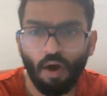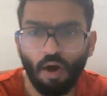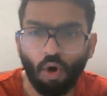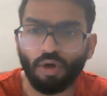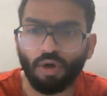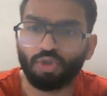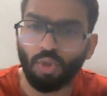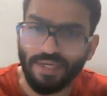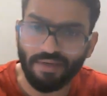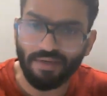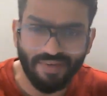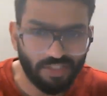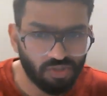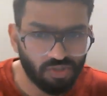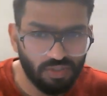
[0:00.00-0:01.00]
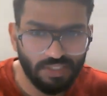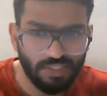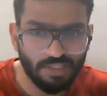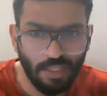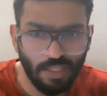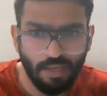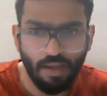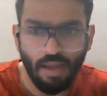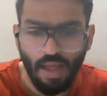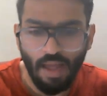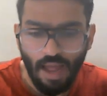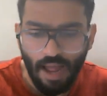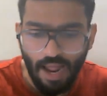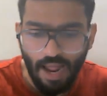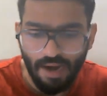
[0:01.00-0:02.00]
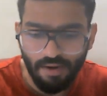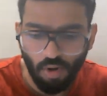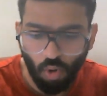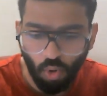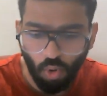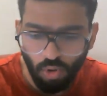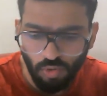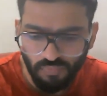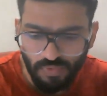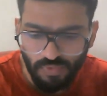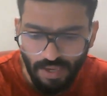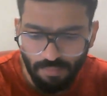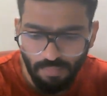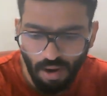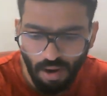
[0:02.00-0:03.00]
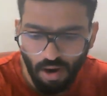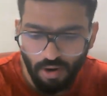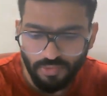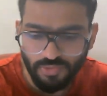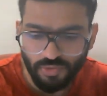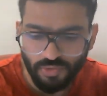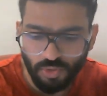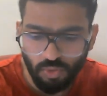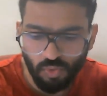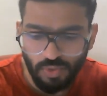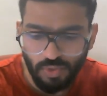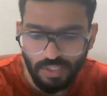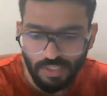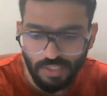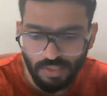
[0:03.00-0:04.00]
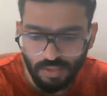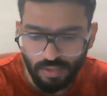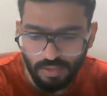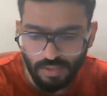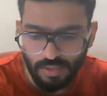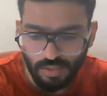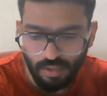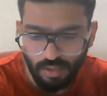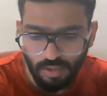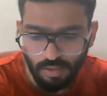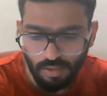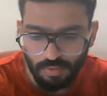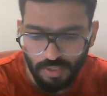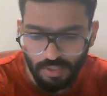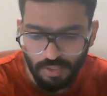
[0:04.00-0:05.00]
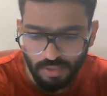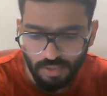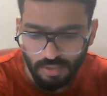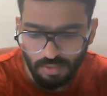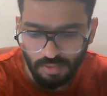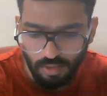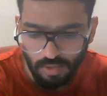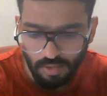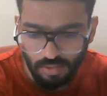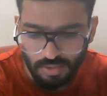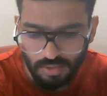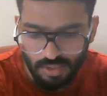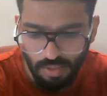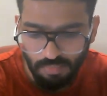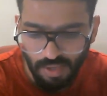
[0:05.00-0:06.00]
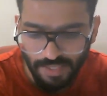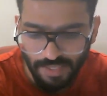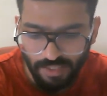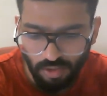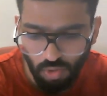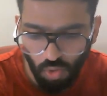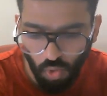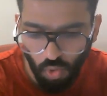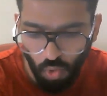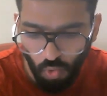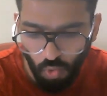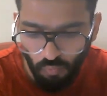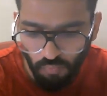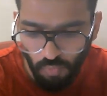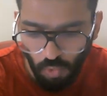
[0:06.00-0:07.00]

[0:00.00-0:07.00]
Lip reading: or joint ventures as well, and all of them are through either some kind of